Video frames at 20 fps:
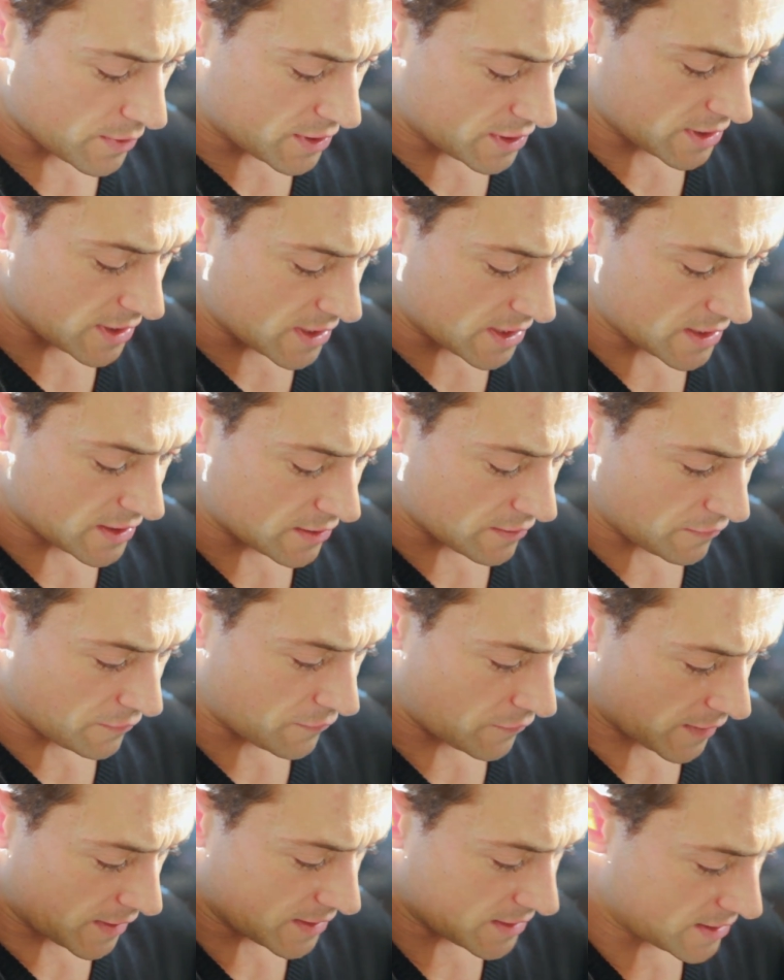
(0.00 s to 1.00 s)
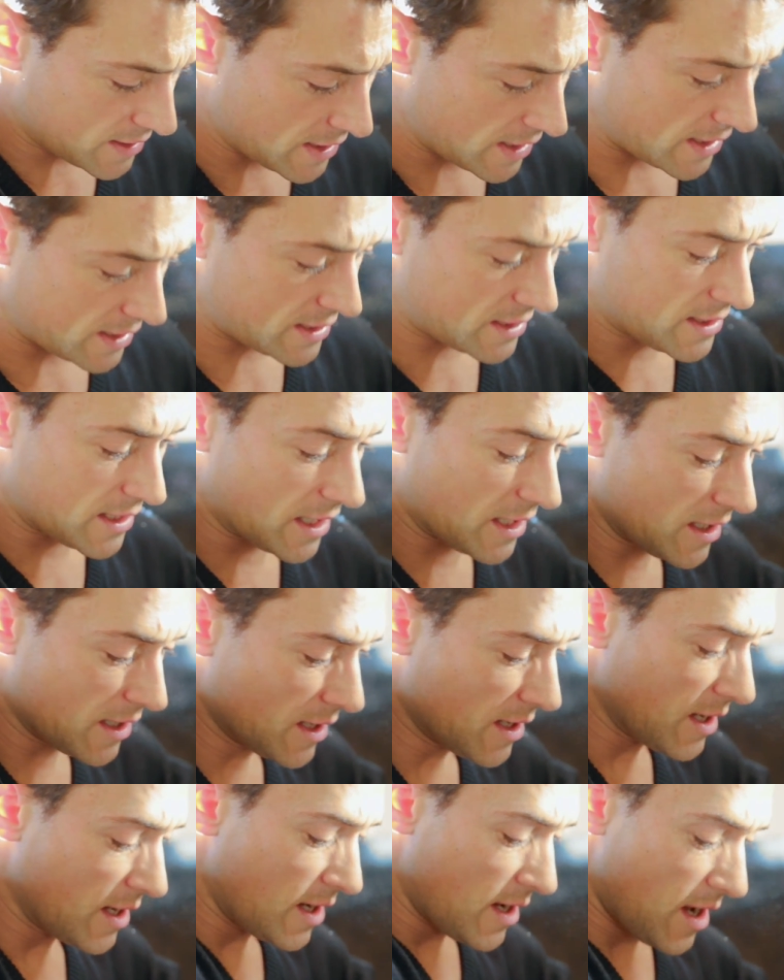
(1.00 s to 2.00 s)
which is fantastic.
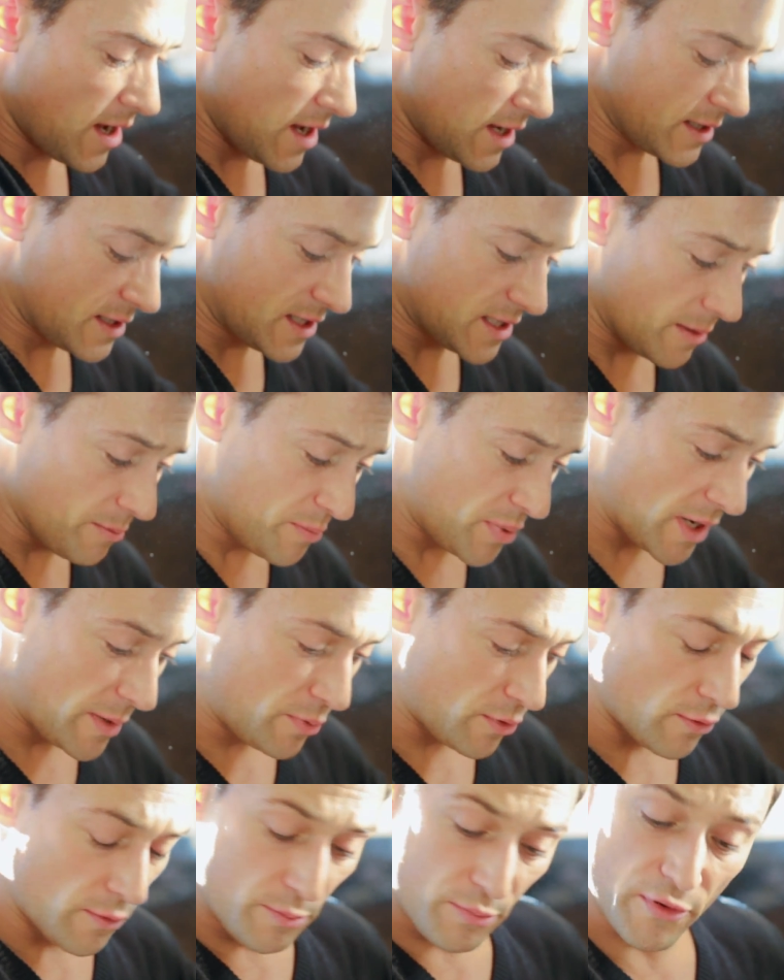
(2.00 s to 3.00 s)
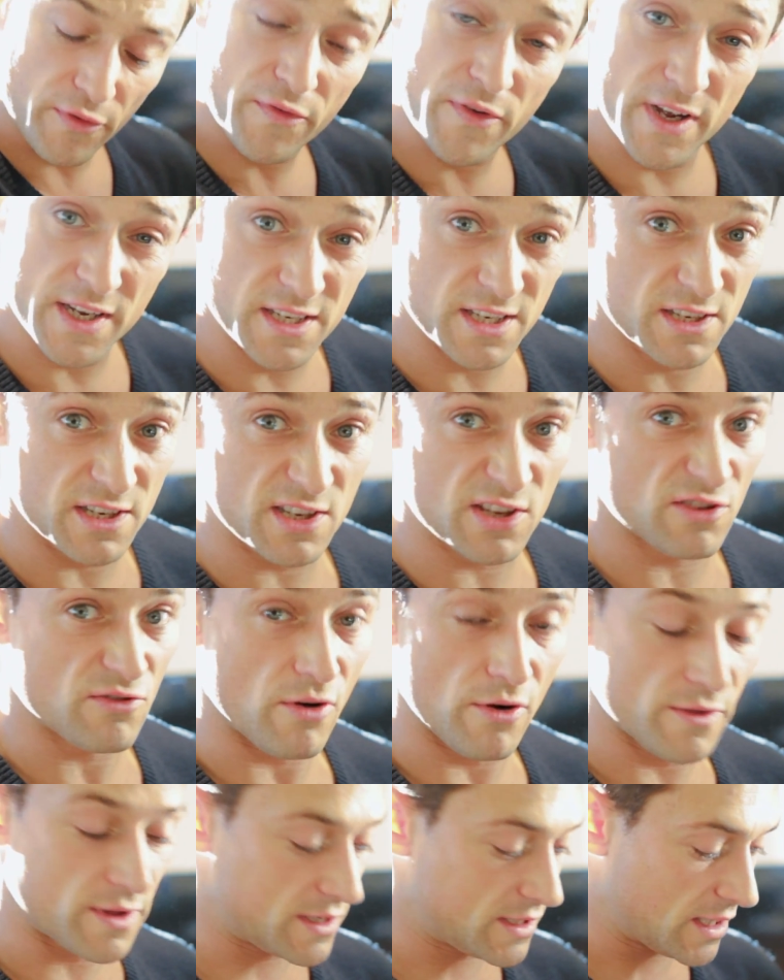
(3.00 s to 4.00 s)
Some people prefer to just
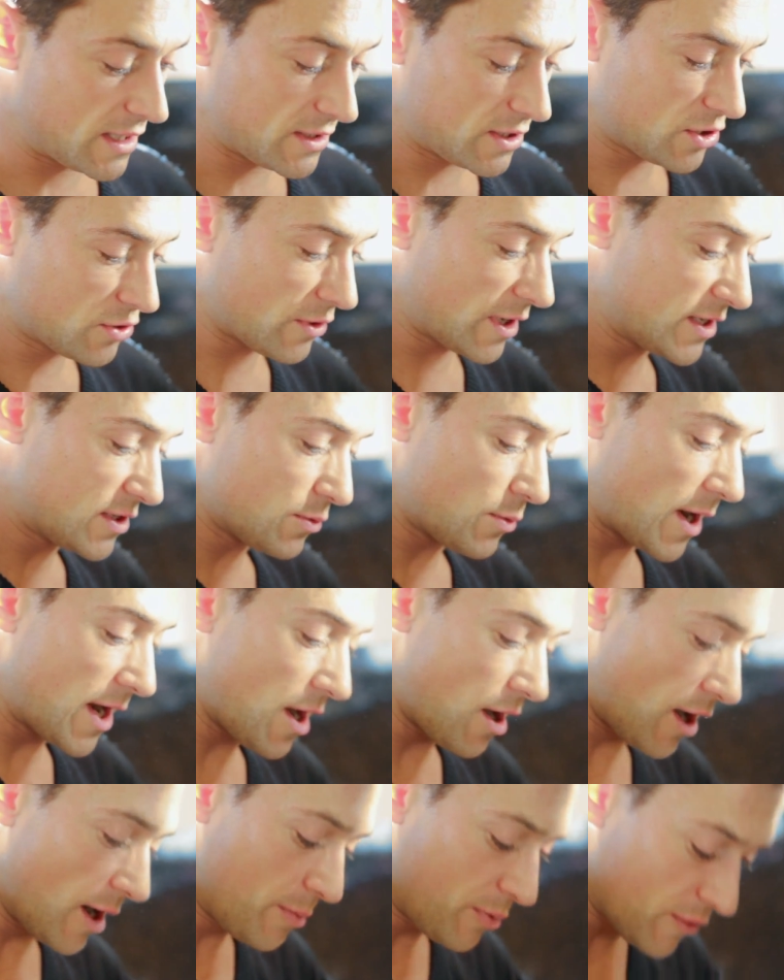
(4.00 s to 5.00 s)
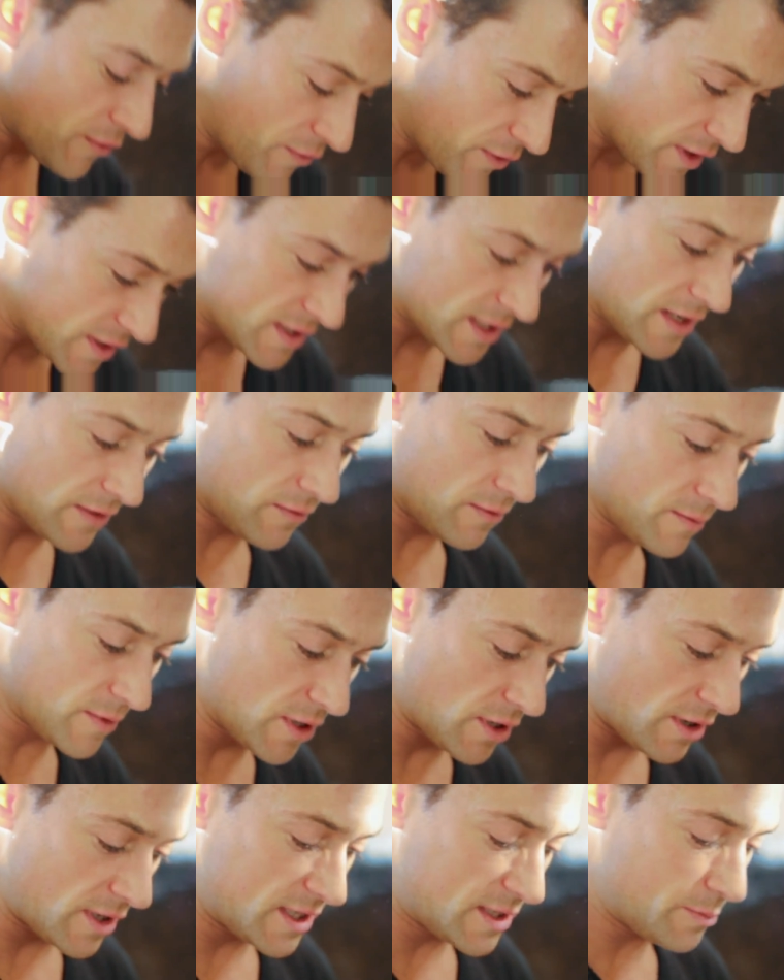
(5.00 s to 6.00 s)
throw this in straight away. I prefer to give them a
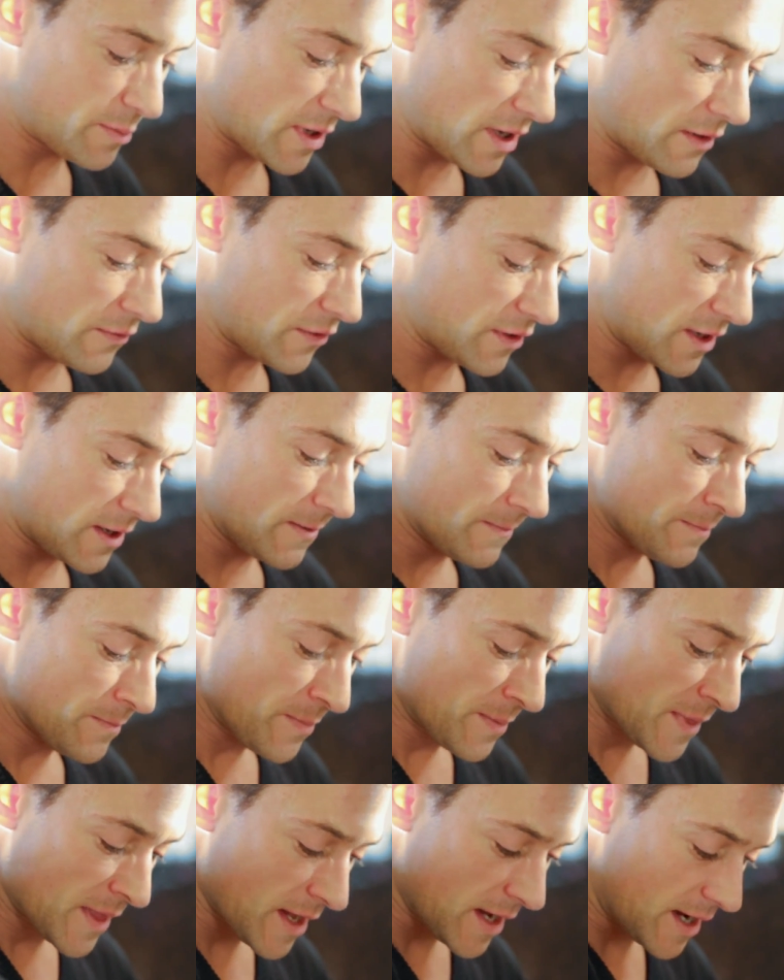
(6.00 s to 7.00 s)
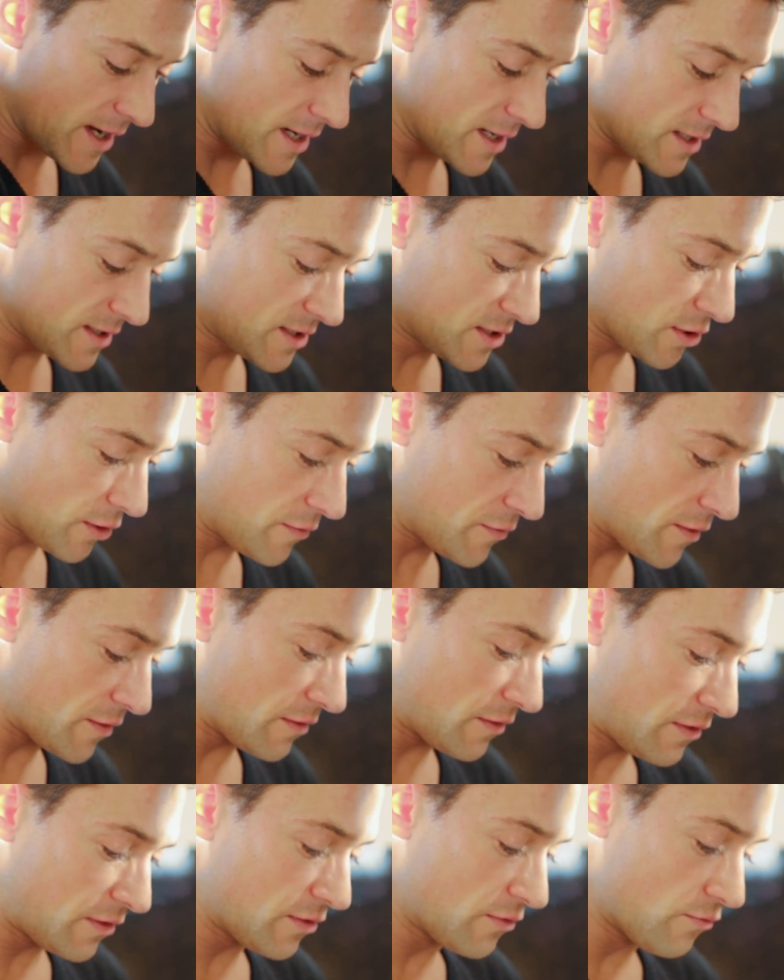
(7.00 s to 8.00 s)
nice bit of a uh, soften
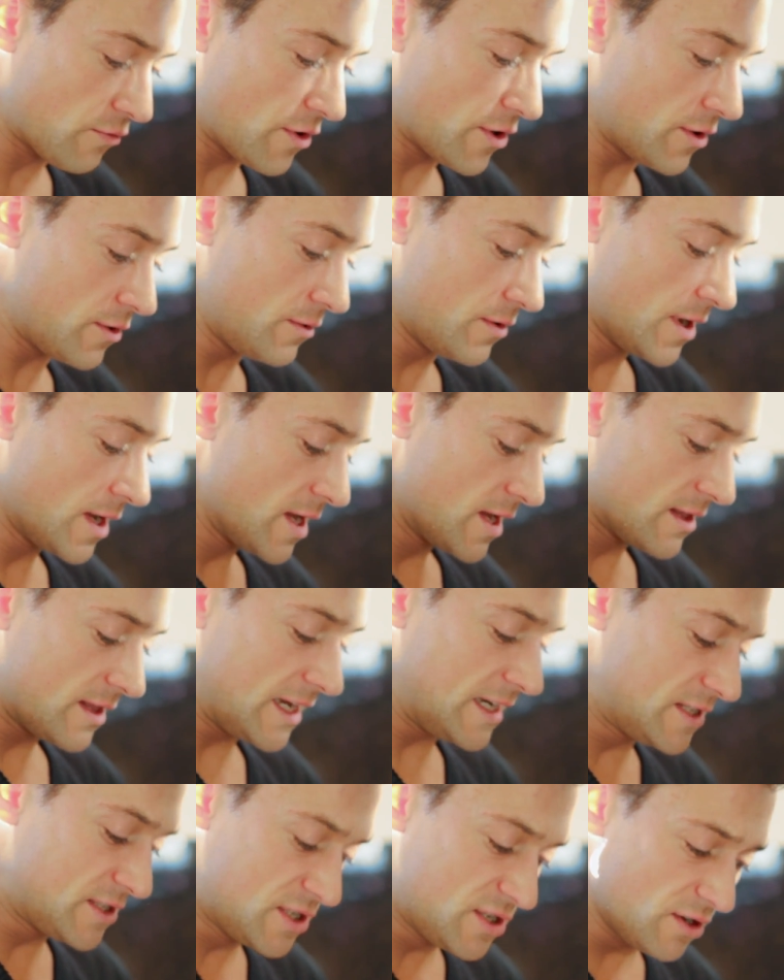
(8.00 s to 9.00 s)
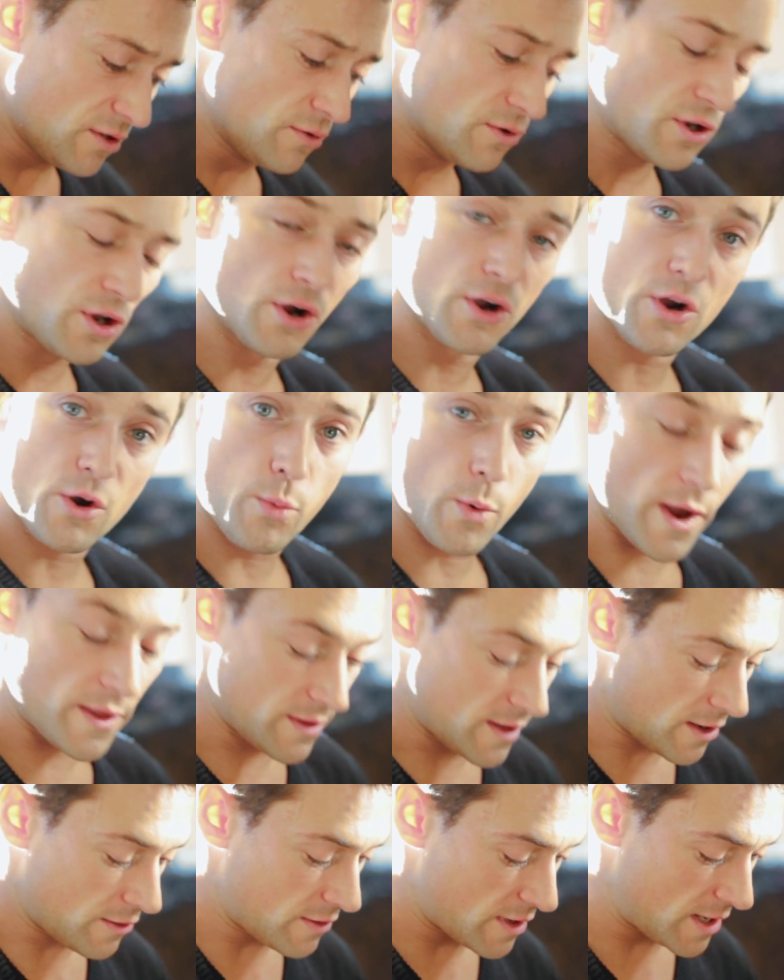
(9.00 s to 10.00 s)
through. They do cook
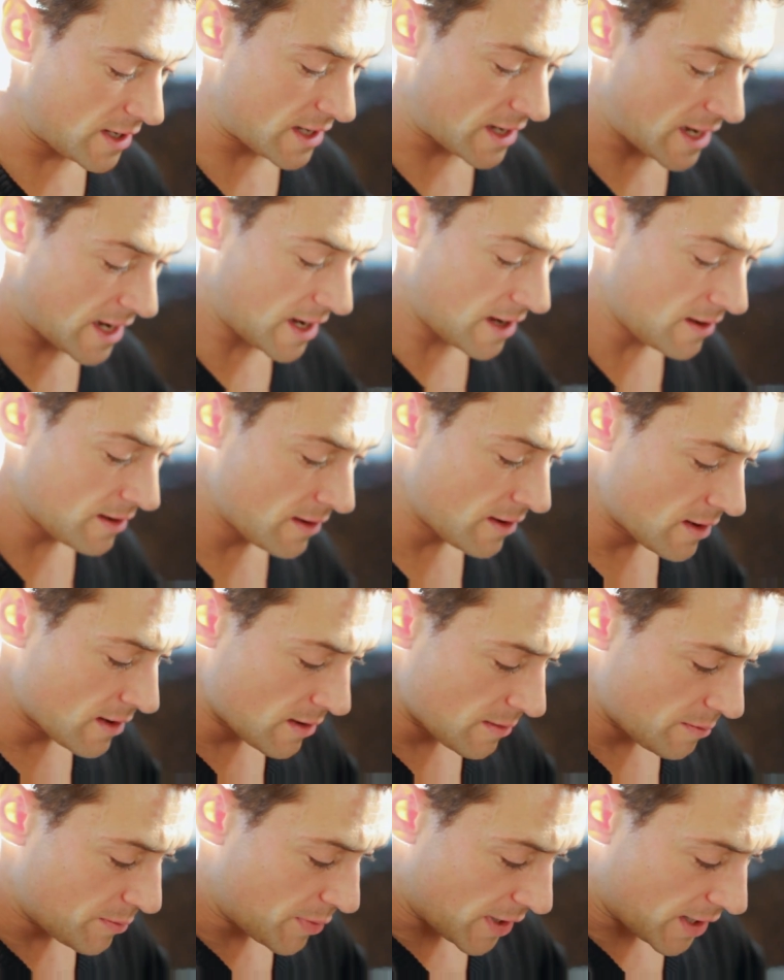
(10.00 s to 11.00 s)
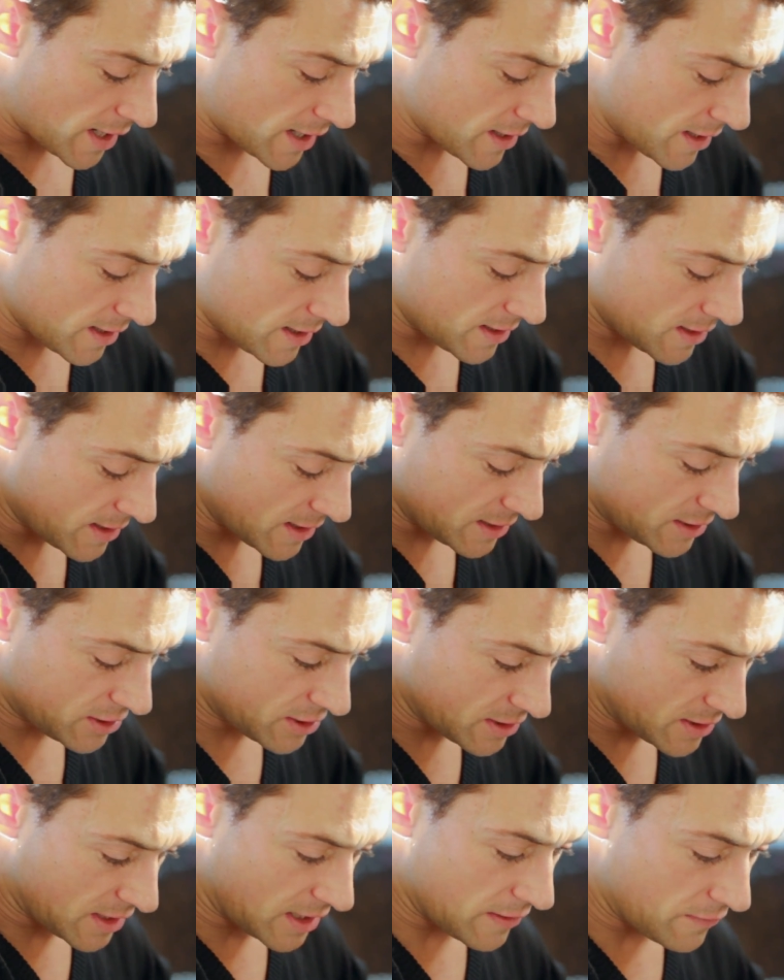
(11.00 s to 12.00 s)
when they're in there, but let's
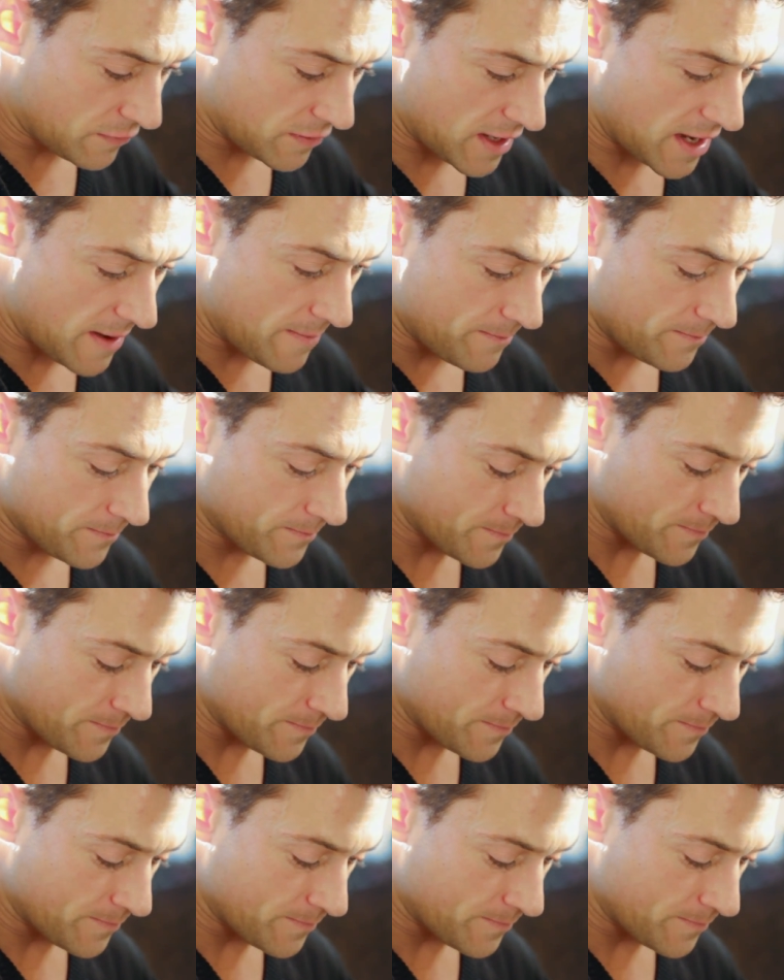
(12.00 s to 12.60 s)
just give them